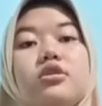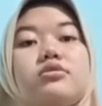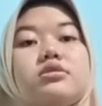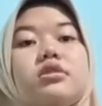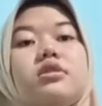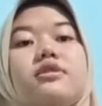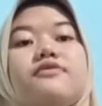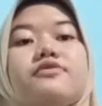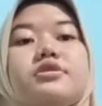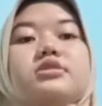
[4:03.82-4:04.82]
usually
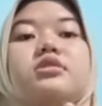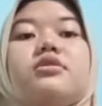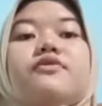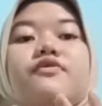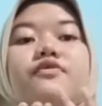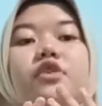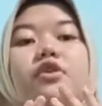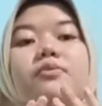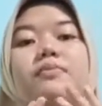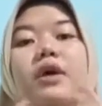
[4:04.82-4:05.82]
of crystalline
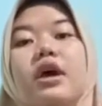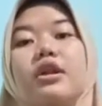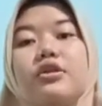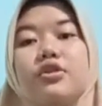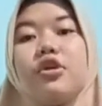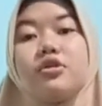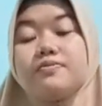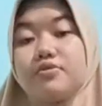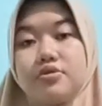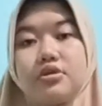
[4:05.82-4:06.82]
form and not
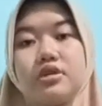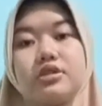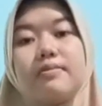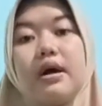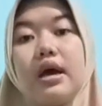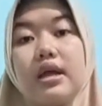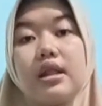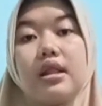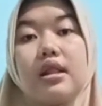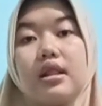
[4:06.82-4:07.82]
produced by
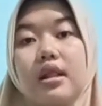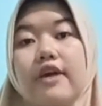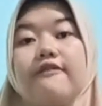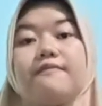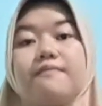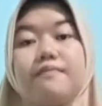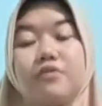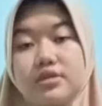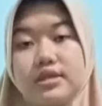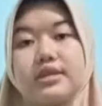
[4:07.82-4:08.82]
life
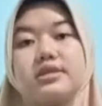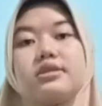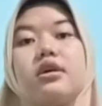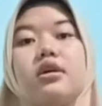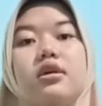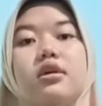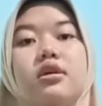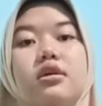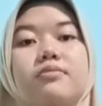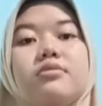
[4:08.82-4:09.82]
process.
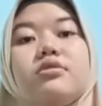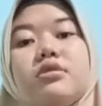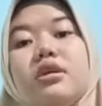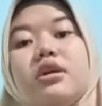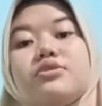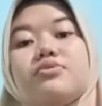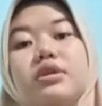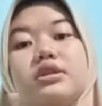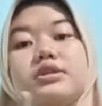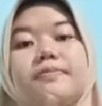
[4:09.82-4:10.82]
A mineral has
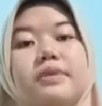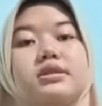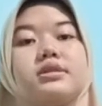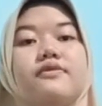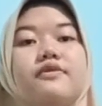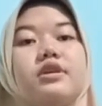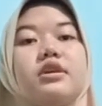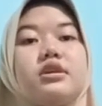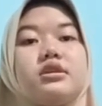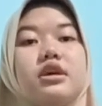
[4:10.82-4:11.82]
one specific
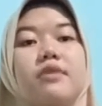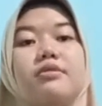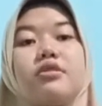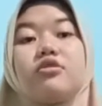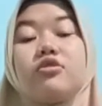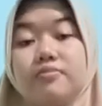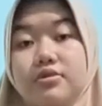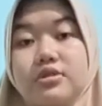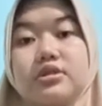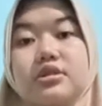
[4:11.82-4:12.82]
chemical
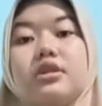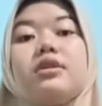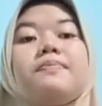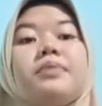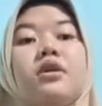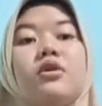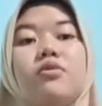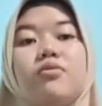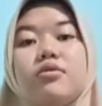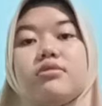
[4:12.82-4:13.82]
composition,
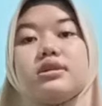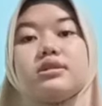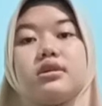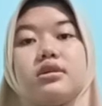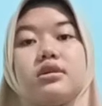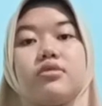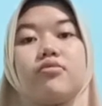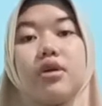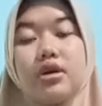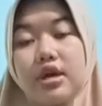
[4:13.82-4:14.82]
whereas a
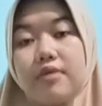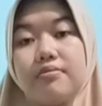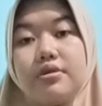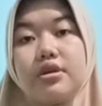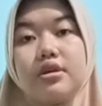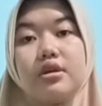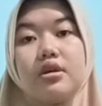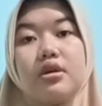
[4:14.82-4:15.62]
rock can be